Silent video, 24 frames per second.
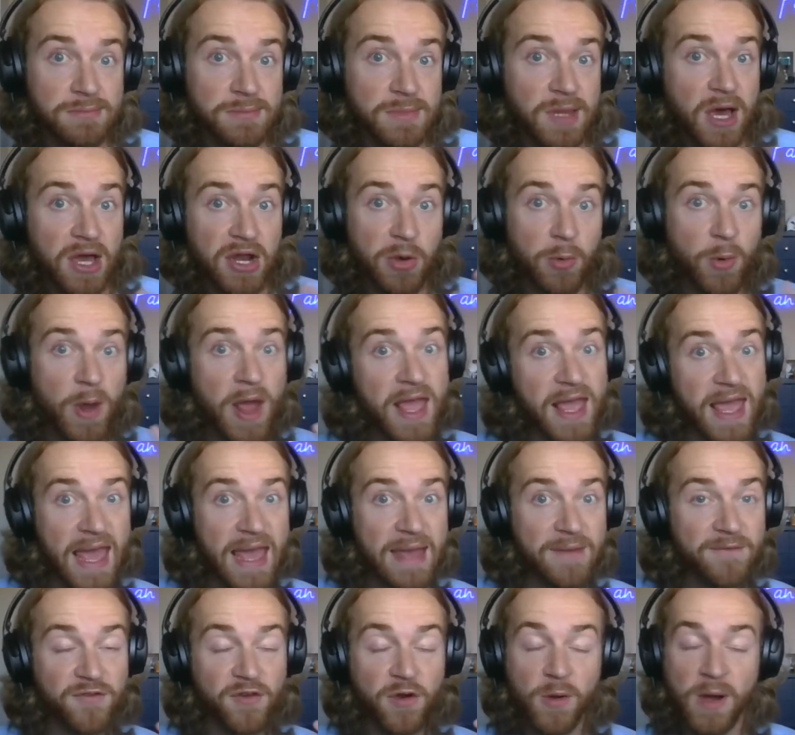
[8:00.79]
an away
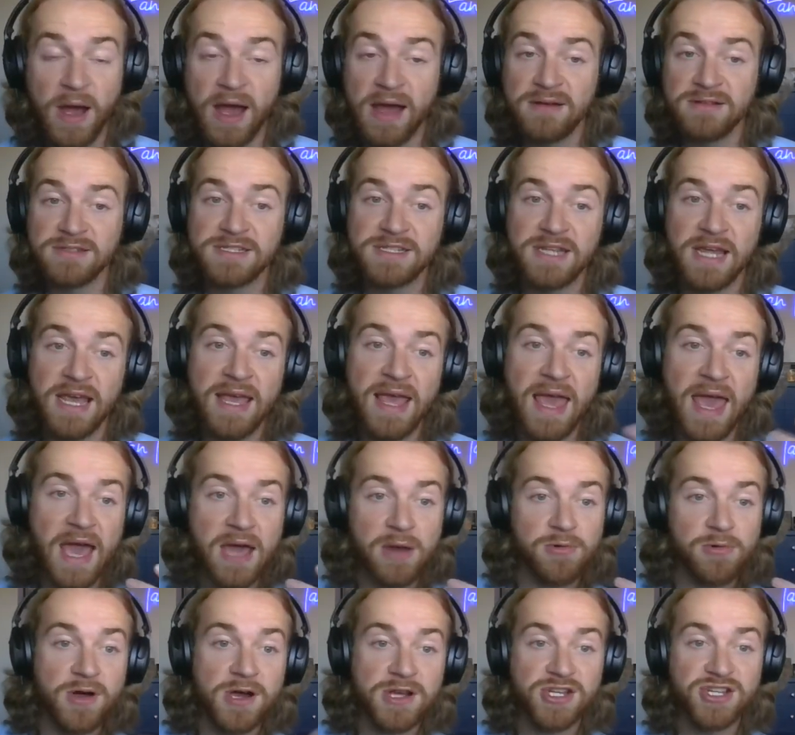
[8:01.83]
game for Ohio State
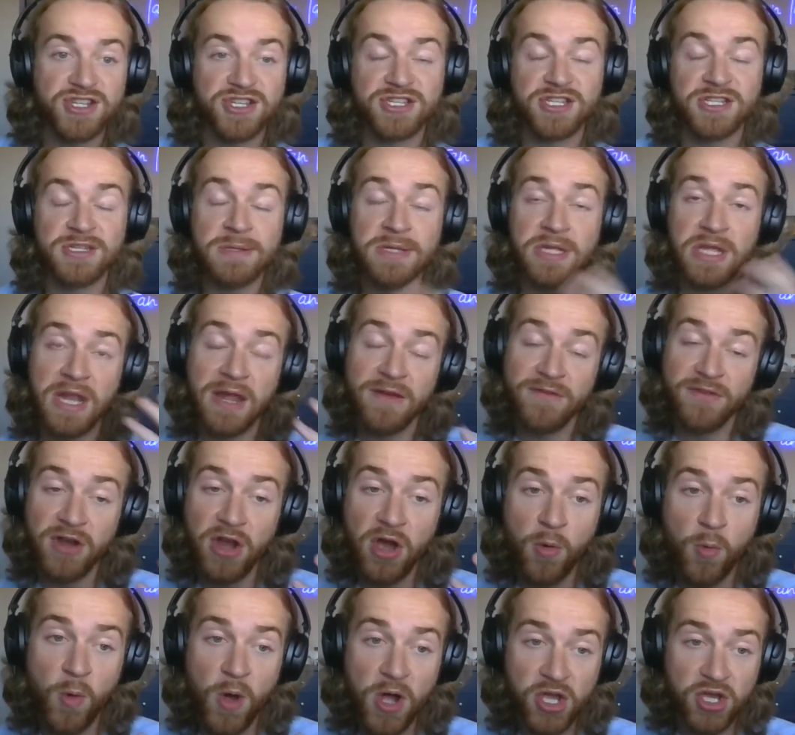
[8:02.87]
at Washington, you never
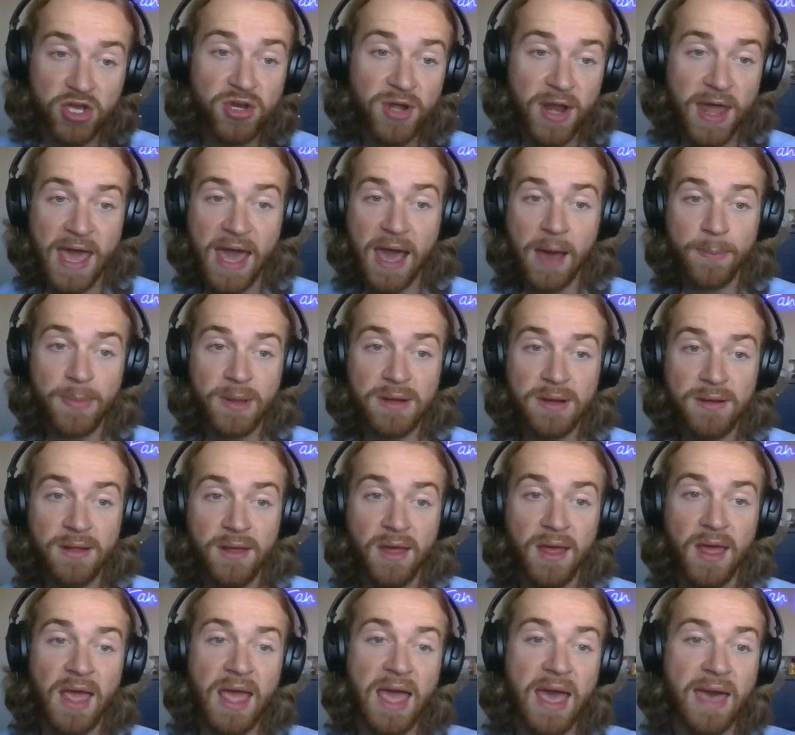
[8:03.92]
know what could happen.
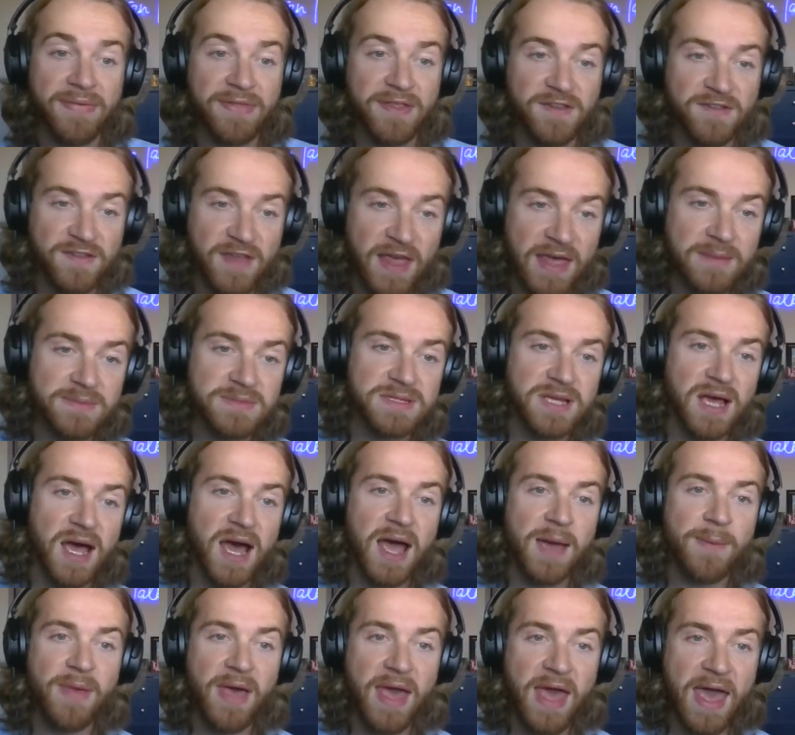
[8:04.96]
At the same
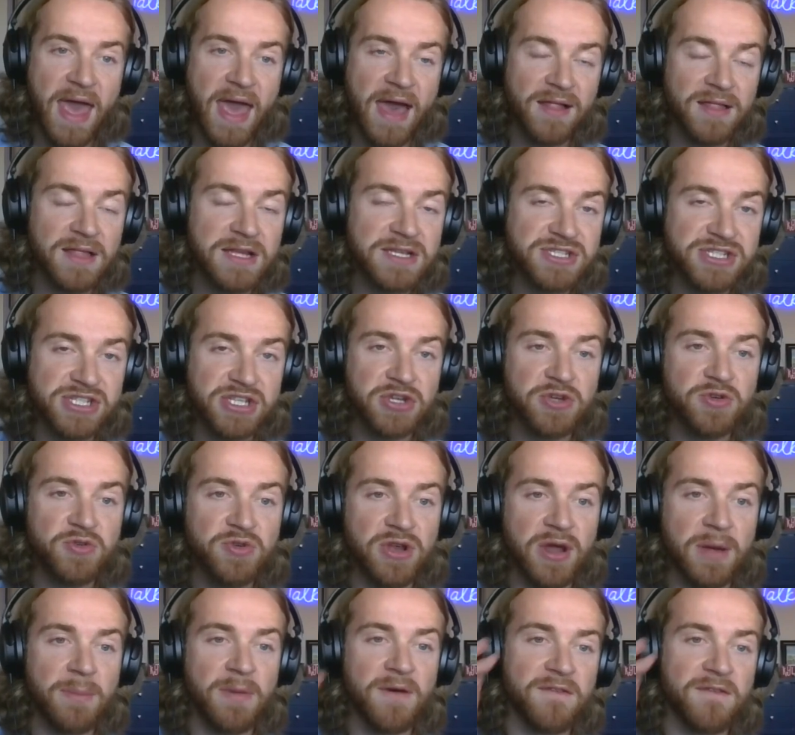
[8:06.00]
time, LSU,
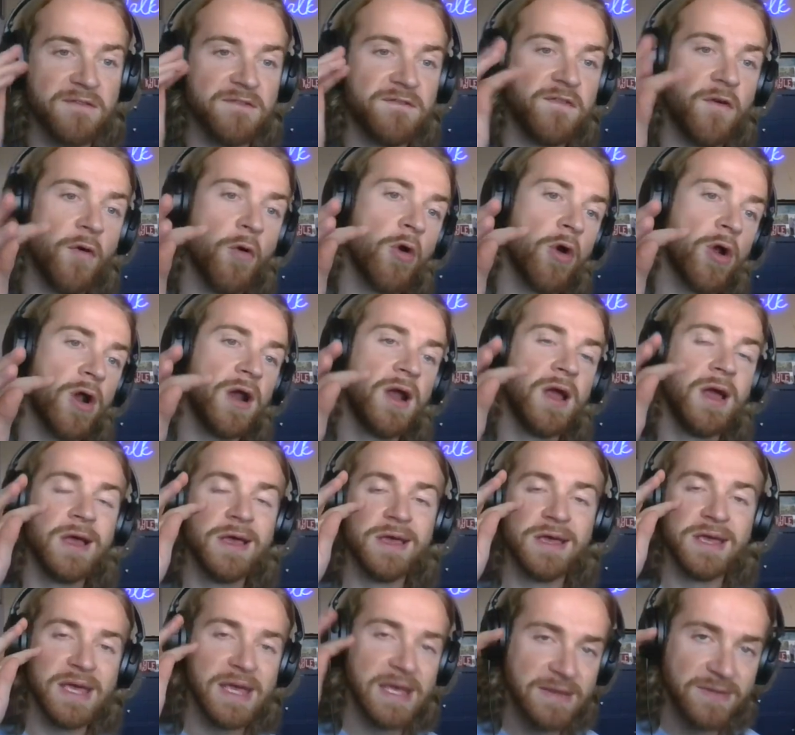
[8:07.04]
number 4
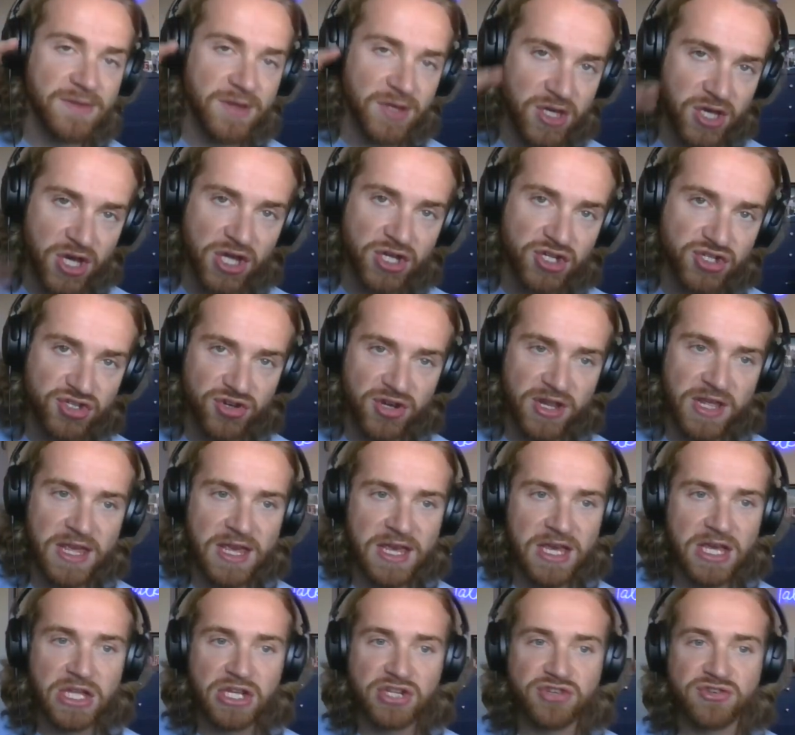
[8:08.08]
in the country,
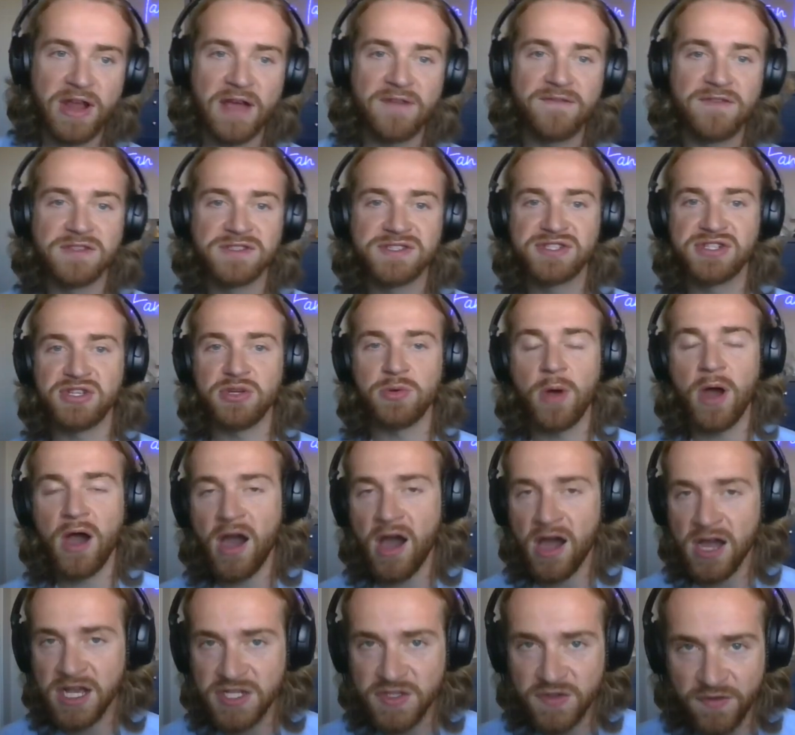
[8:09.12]
travels to
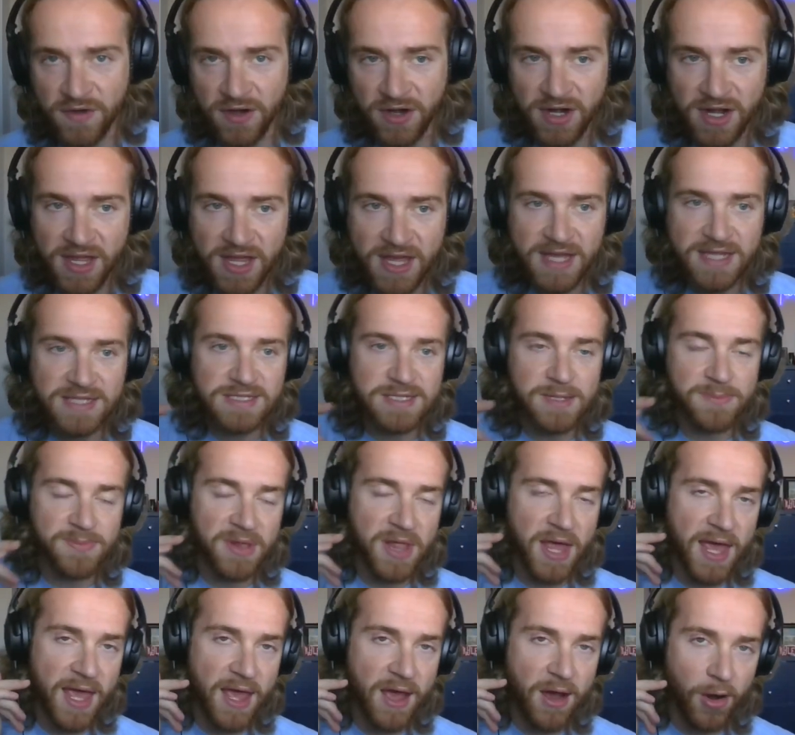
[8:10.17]
Oxford to
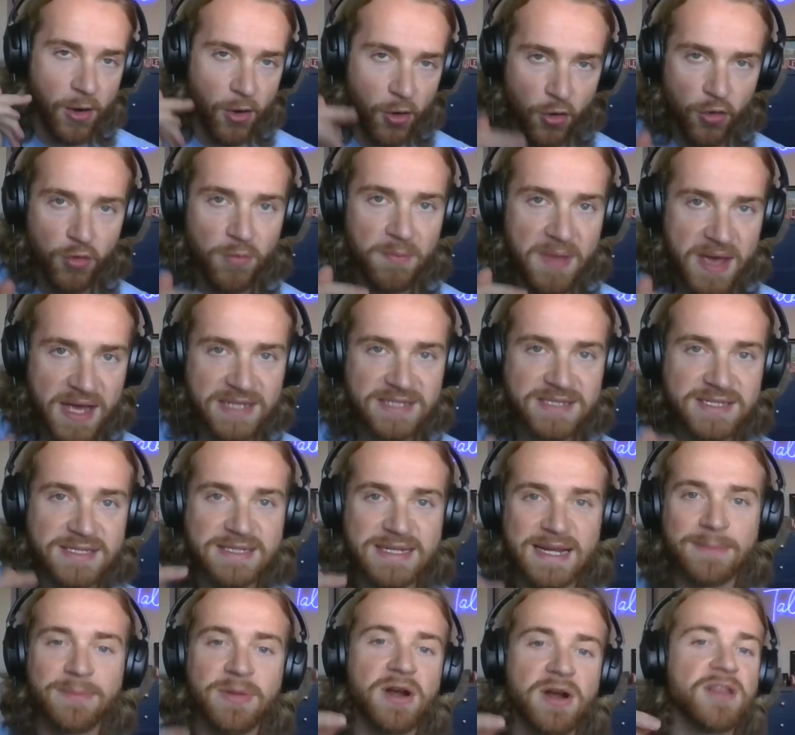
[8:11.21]
play Ole Miss,
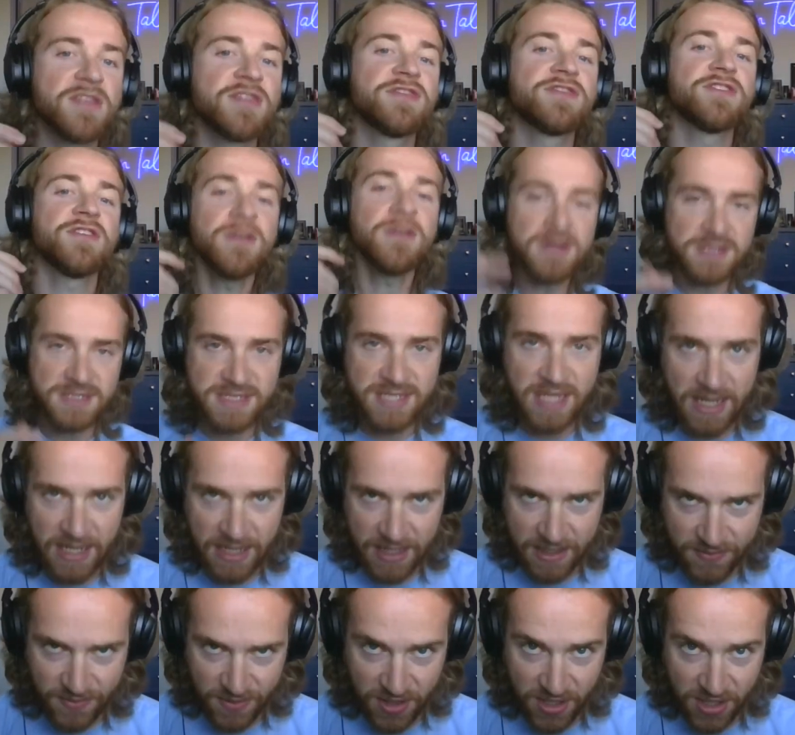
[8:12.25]
number 13
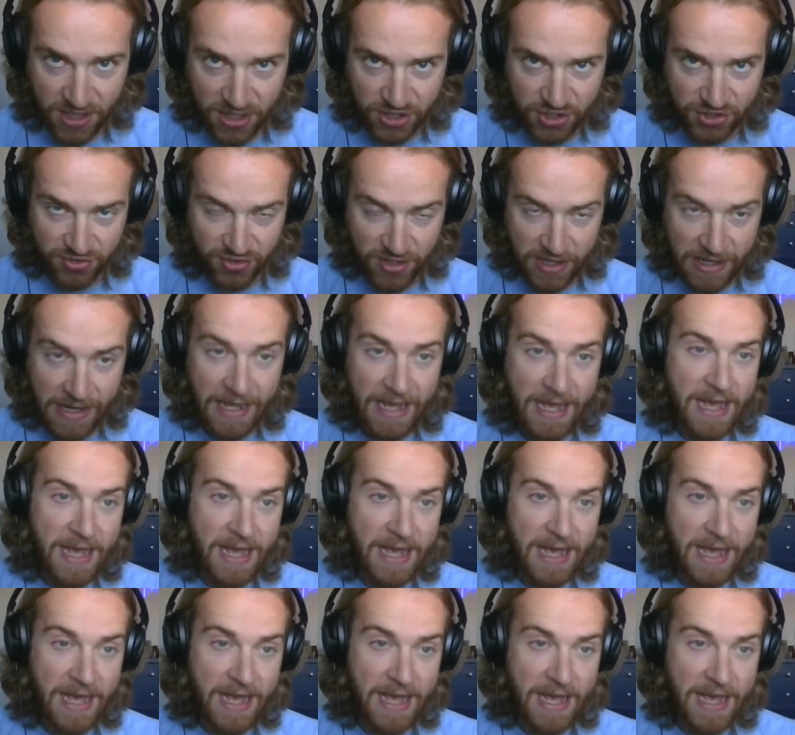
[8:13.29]
in the country.